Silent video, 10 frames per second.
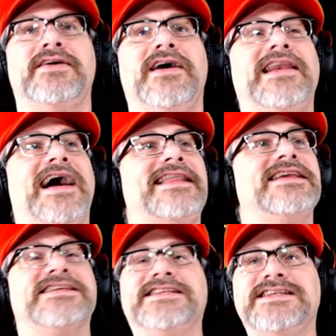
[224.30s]
I like
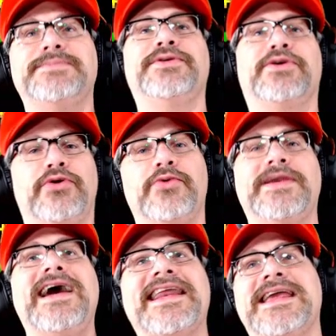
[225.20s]
this. This is pretty cool. We
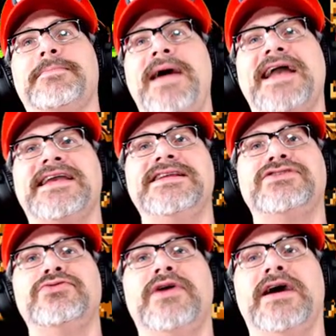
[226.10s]
got to get back
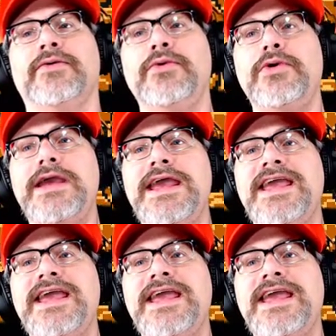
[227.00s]
into, uh, whee!